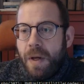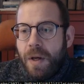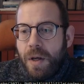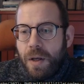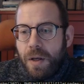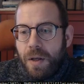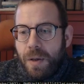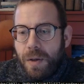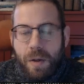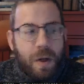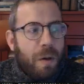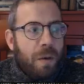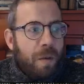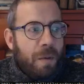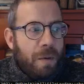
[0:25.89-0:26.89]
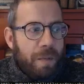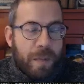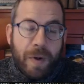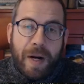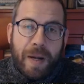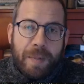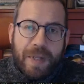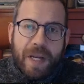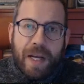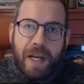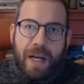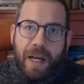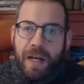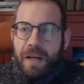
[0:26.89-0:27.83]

You know perhaps that